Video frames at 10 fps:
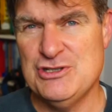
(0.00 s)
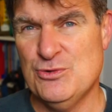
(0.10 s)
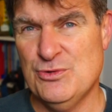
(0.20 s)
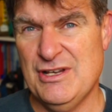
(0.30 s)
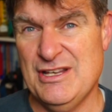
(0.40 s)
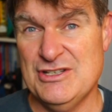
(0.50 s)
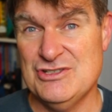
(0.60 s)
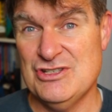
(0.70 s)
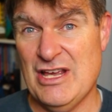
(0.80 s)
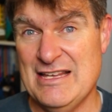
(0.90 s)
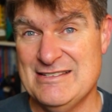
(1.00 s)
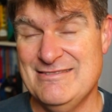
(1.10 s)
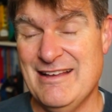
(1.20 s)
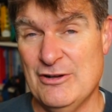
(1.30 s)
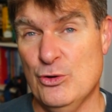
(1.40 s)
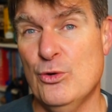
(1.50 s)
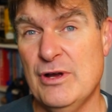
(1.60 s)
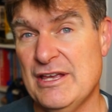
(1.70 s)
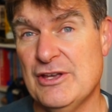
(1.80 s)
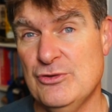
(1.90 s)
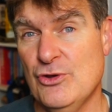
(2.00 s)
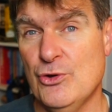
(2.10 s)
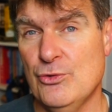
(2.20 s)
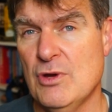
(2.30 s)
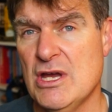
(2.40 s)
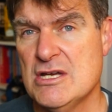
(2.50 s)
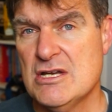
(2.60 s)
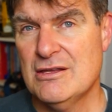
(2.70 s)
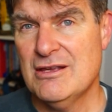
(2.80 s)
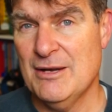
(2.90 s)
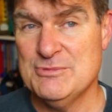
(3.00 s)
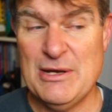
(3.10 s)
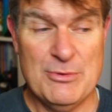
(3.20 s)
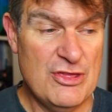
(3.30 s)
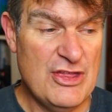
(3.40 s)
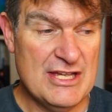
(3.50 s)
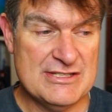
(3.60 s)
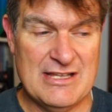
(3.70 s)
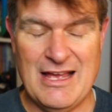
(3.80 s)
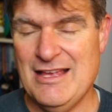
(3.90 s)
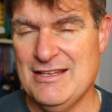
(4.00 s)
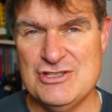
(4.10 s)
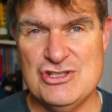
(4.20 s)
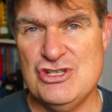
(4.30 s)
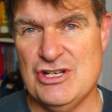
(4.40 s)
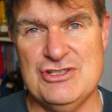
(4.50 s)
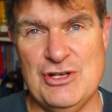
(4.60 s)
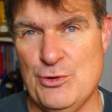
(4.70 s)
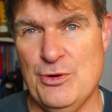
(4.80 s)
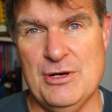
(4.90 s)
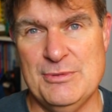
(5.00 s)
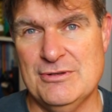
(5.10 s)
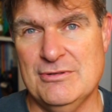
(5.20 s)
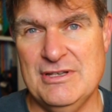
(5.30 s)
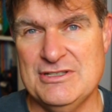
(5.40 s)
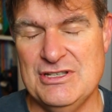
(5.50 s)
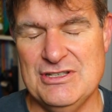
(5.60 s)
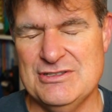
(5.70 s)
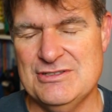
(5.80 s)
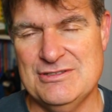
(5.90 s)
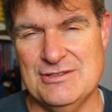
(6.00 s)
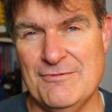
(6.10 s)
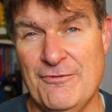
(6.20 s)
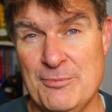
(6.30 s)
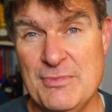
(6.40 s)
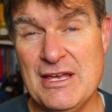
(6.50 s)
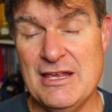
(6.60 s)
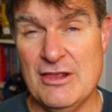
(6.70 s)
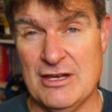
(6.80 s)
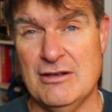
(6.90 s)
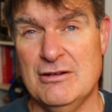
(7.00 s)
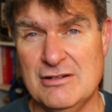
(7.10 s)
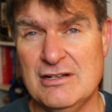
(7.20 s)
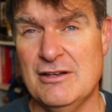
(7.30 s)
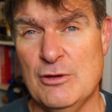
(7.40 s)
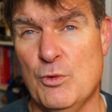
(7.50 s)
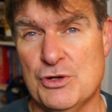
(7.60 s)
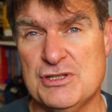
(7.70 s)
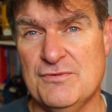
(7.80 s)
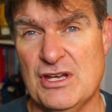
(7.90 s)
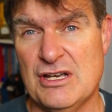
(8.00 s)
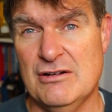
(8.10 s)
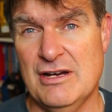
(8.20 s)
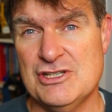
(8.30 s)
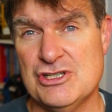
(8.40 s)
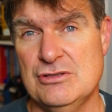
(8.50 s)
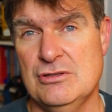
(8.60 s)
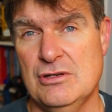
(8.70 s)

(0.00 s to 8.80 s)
Jaune has done all he can do, comes out with this, and it's just incredible. This is, for me, clearly the watch of the collection.